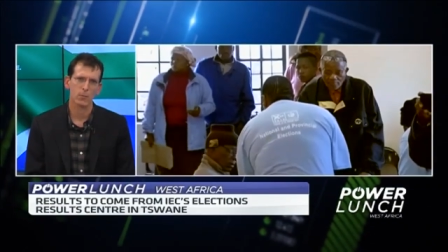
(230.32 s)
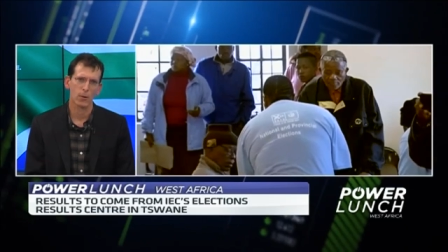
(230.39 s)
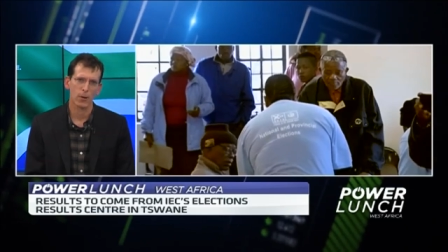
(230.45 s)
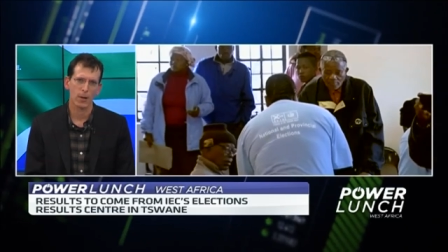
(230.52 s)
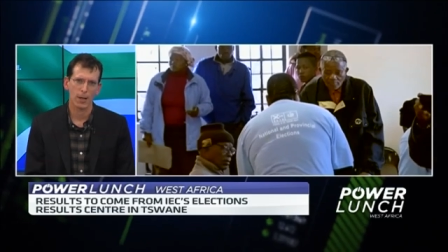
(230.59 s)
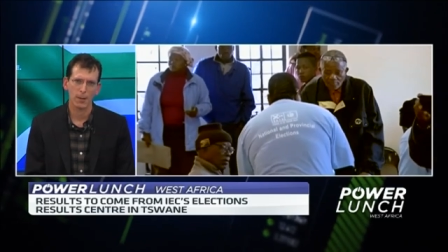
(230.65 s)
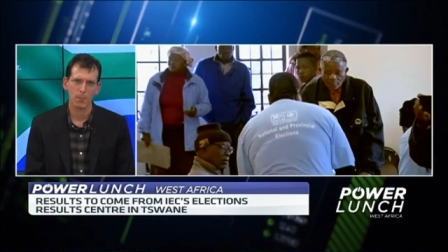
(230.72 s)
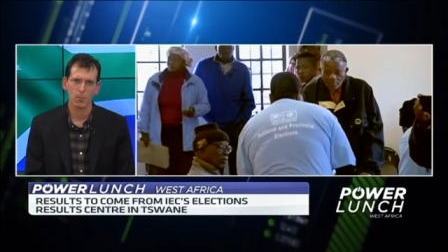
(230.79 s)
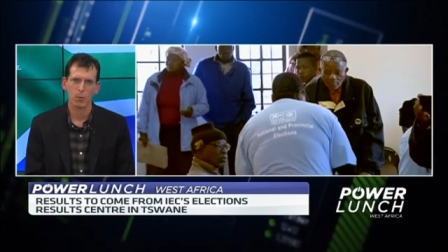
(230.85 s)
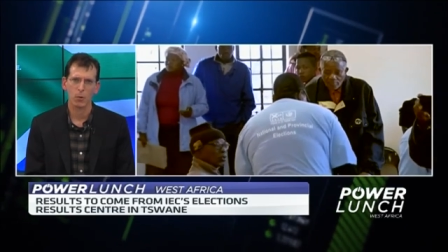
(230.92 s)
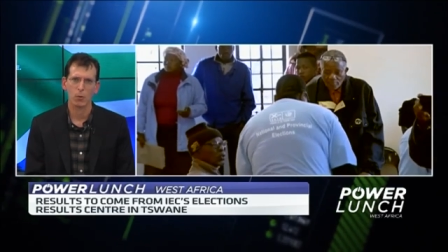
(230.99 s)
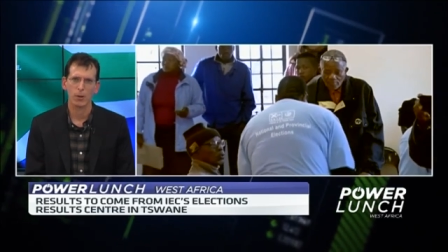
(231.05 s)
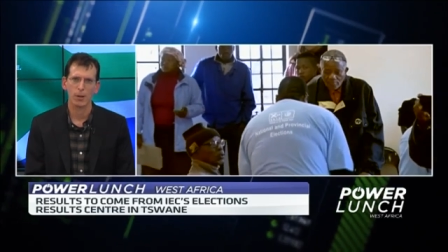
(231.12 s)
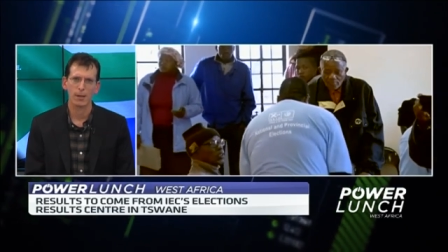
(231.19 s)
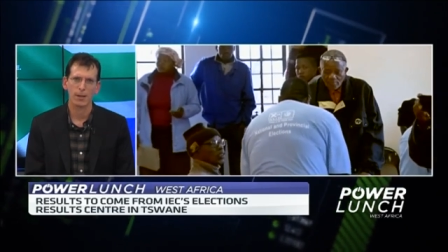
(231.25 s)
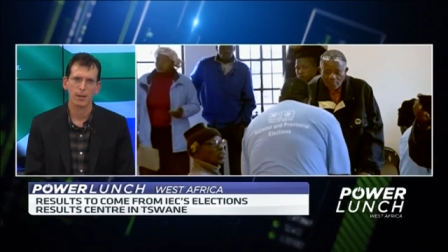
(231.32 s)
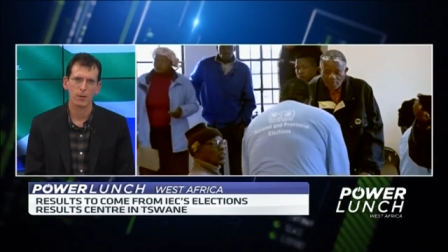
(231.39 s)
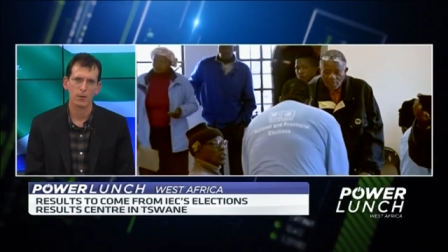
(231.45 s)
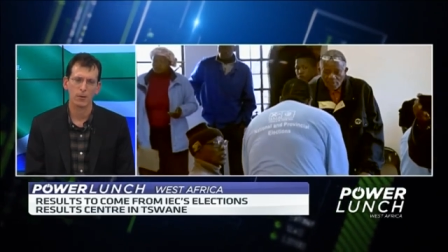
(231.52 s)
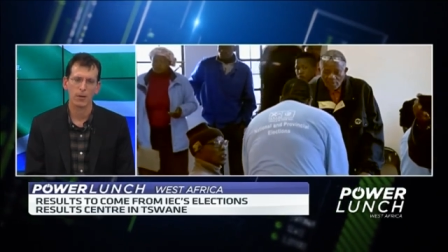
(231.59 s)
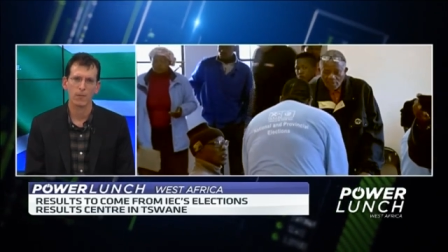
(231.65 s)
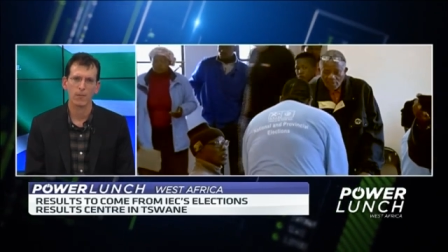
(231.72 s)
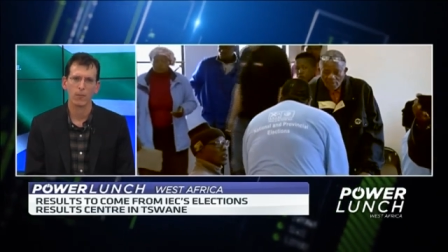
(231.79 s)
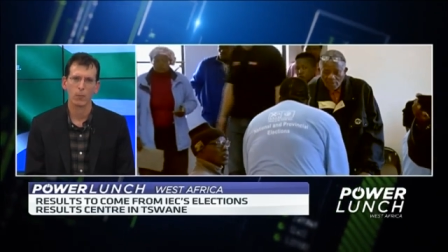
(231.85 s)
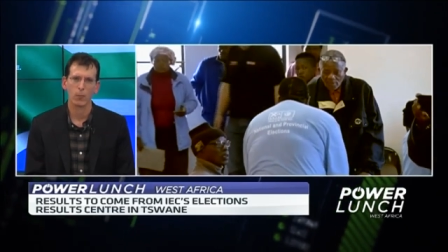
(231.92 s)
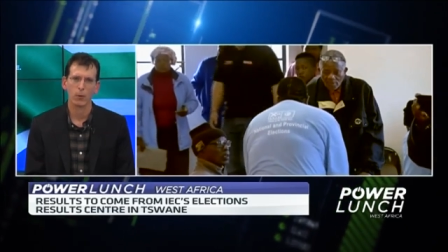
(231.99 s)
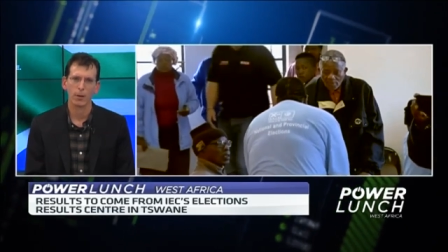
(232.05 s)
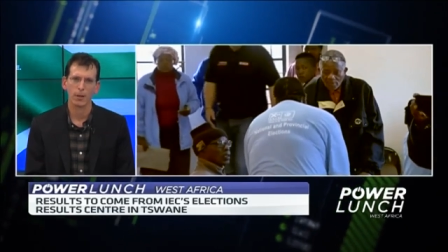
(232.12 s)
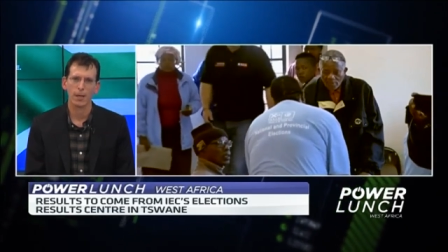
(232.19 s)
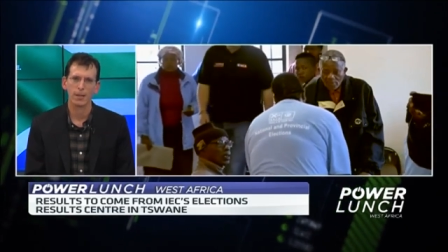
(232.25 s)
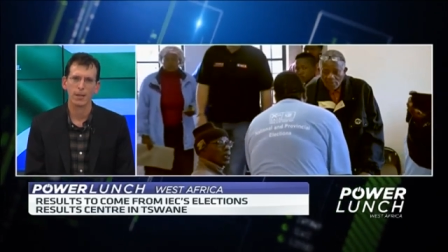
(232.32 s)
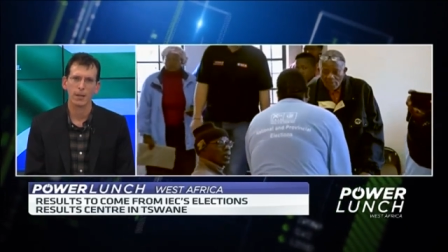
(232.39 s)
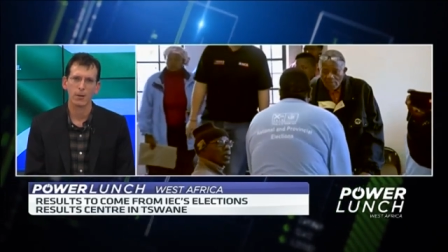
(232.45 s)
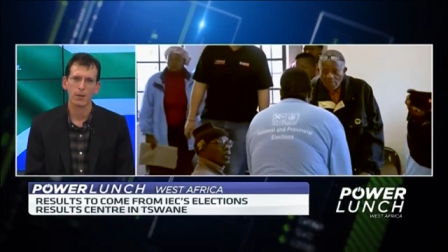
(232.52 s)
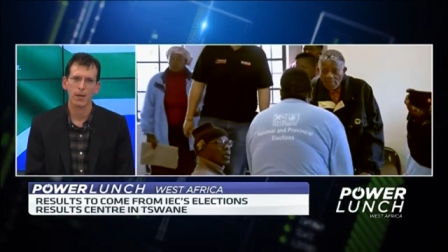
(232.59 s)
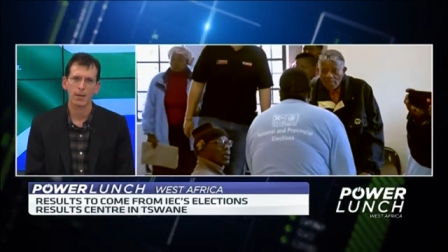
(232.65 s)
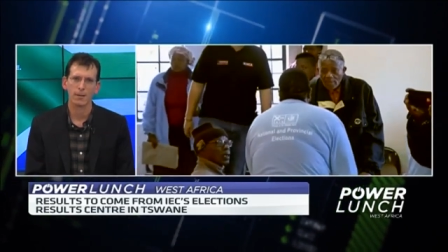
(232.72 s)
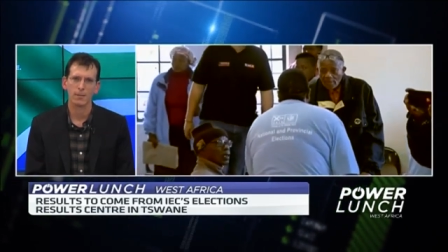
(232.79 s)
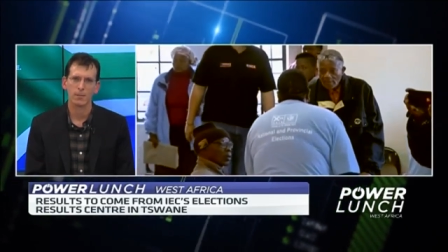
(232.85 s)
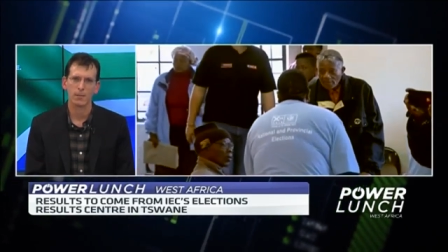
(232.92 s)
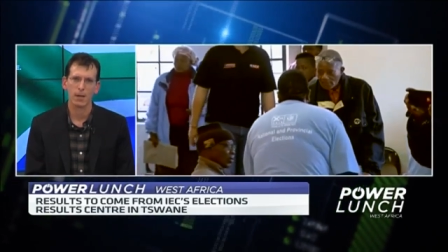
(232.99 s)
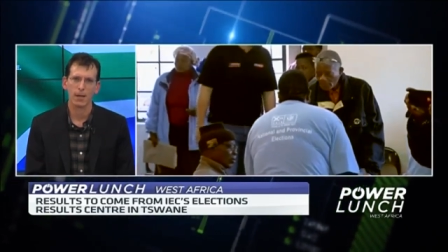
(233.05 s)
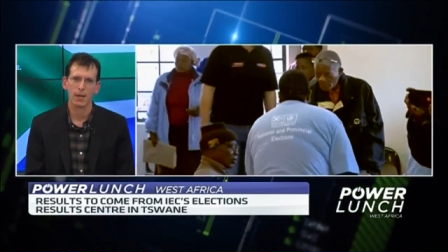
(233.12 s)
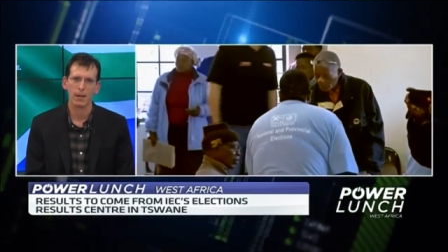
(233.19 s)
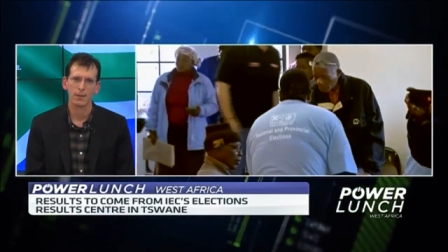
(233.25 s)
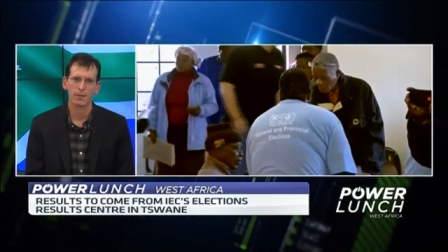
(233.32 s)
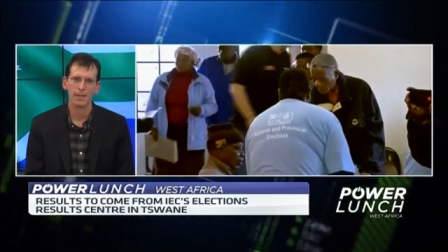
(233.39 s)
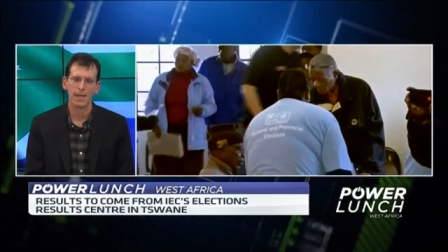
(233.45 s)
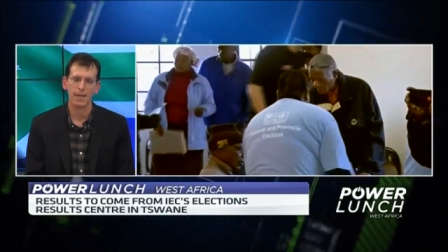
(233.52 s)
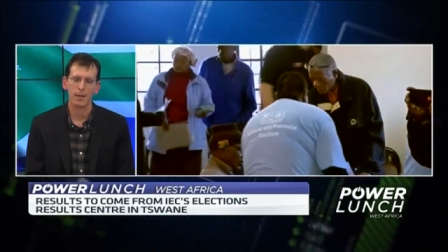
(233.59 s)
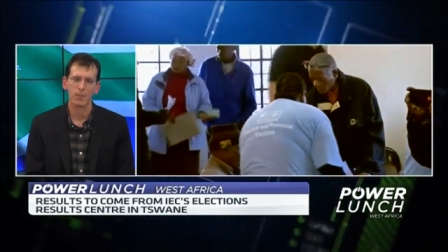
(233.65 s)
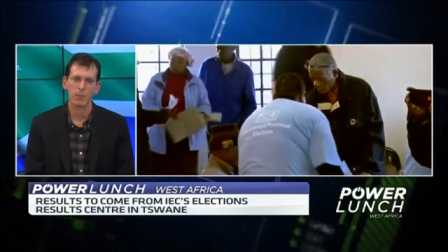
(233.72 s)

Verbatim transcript: are unemployed and looking for work and yet are not uh, taking